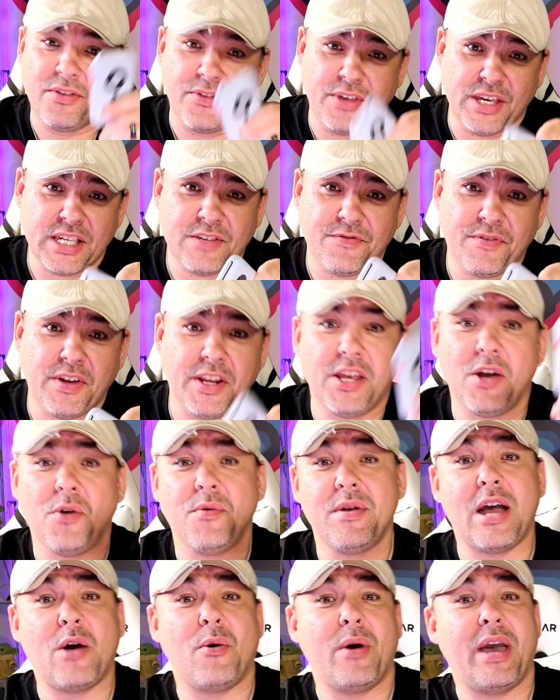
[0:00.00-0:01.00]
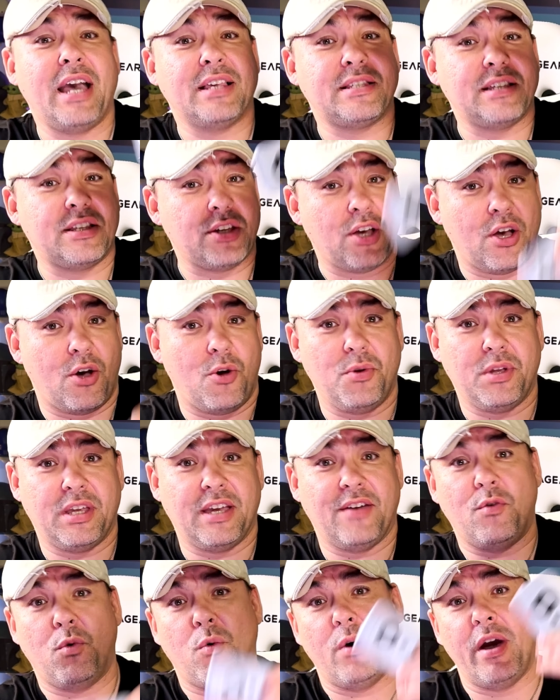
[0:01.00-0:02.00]
this video now has its own
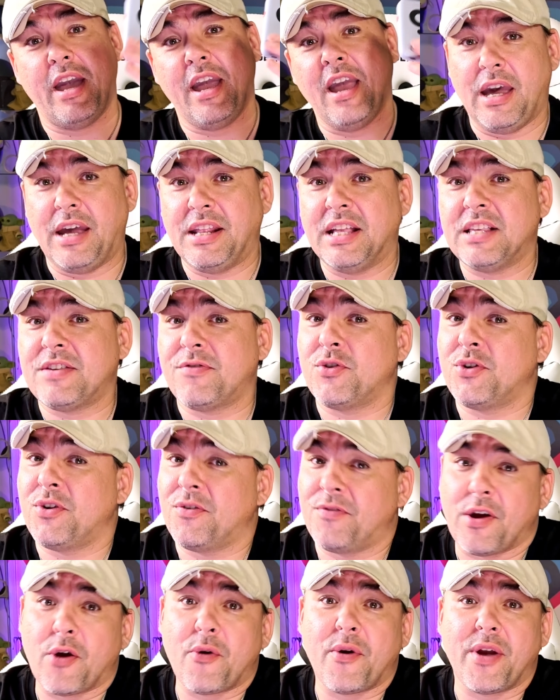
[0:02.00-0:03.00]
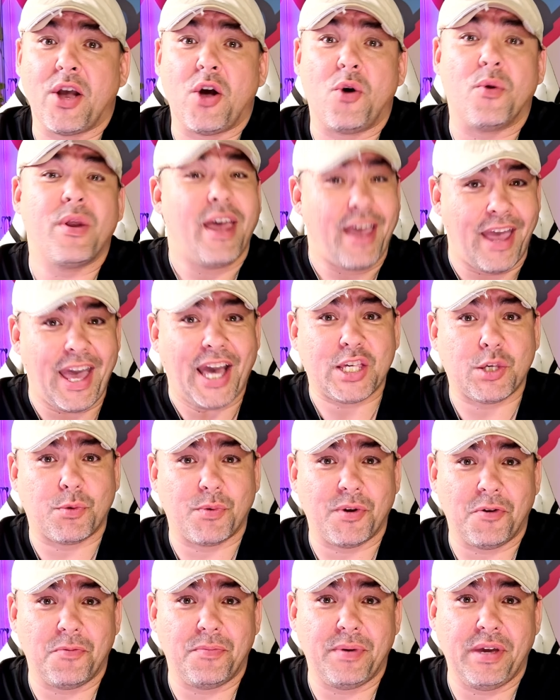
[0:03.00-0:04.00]
giveaway, and it's for your very own
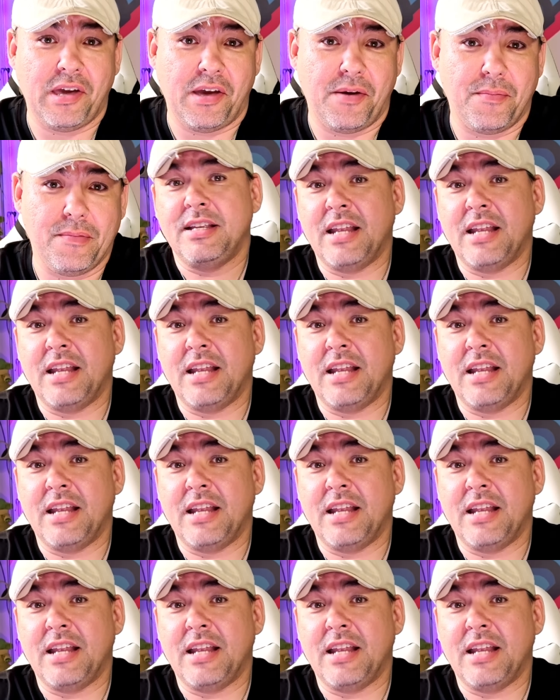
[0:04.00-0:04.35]
XREAL Beam.